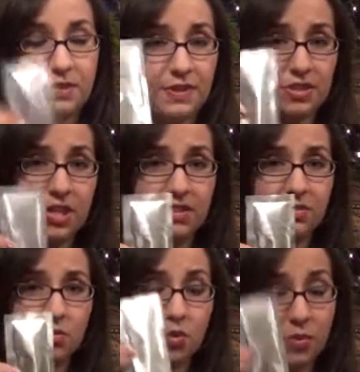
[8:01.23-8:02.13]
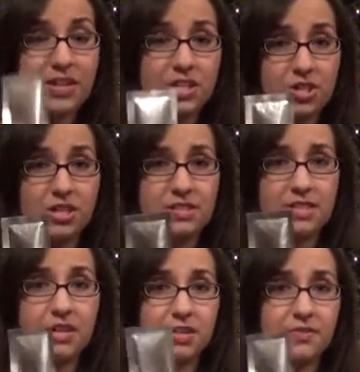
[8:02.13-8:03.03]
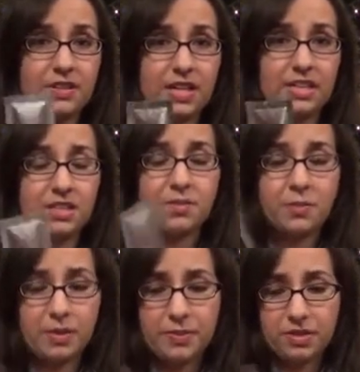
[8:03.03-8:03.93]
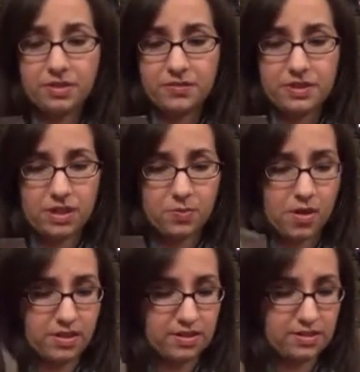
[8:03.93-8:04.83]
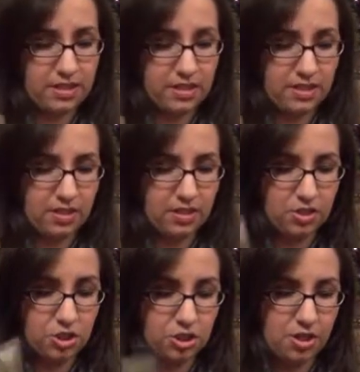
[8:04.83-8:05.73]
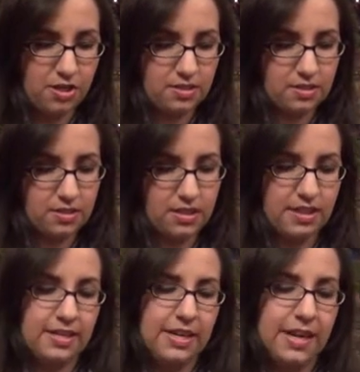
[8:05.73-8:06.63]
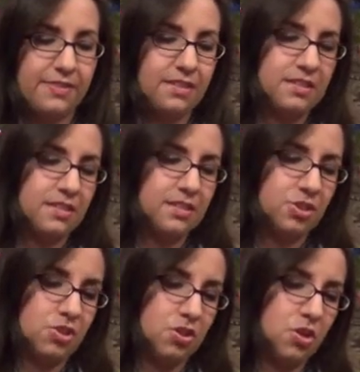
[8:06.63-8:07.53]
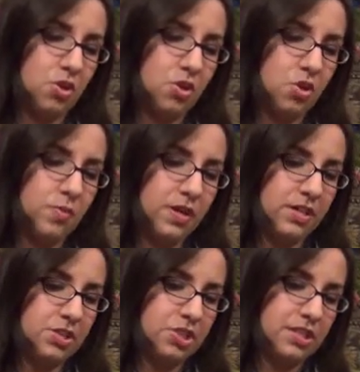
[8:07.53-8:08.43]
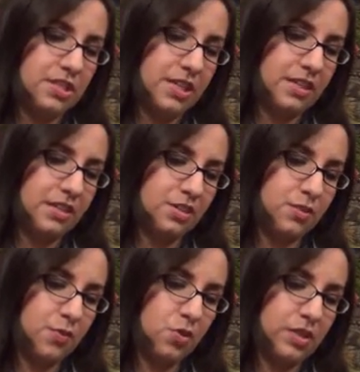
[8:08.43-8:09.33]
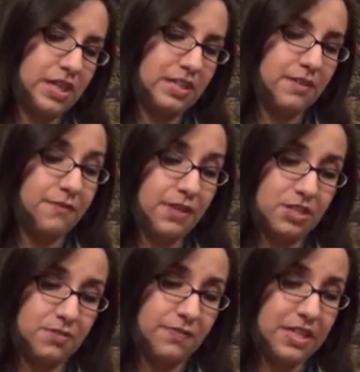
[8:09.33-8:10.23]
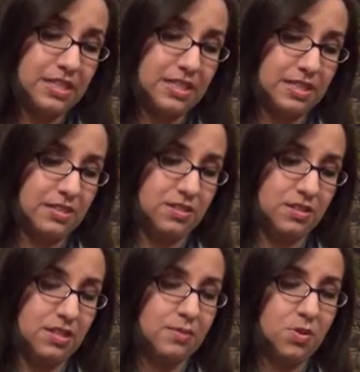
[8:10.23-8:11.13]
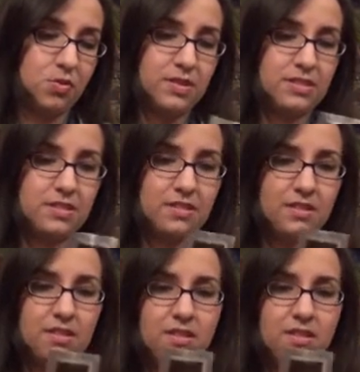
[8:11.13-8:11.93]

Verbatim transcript: if I try the or when I try these out and if I like them, maybe I'll give the hair products a shot. And this is a jojoba ginseng exfoliating face cleanser. I'm always